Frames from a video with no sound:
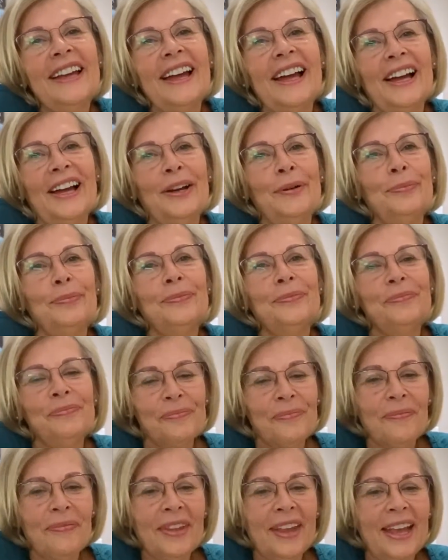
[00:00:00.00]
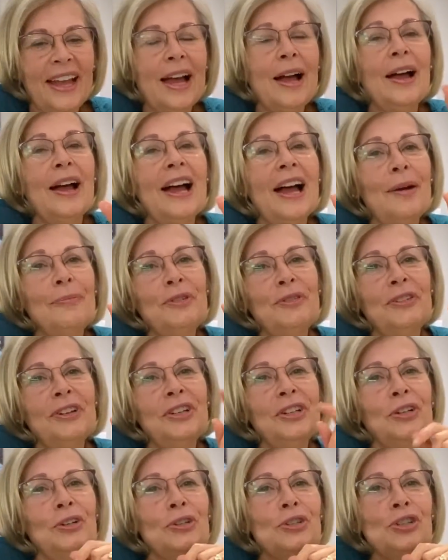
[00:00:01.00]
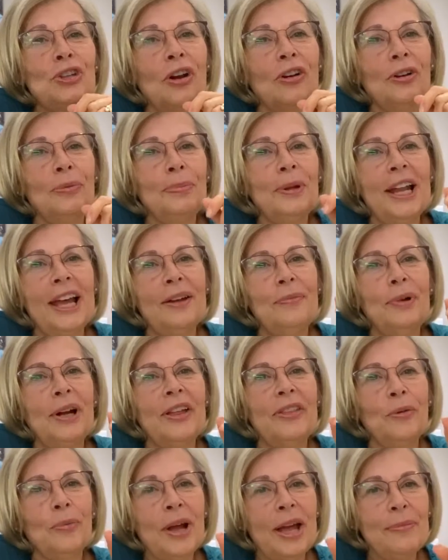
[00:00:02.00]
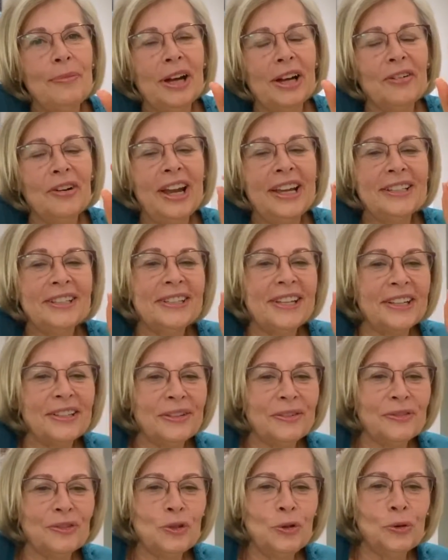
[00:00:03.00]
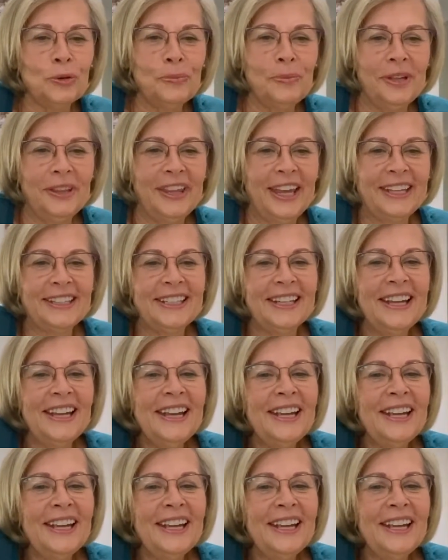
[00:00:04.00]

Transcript: I'm a very good soccer player, by the way. My grandsons have taught me that.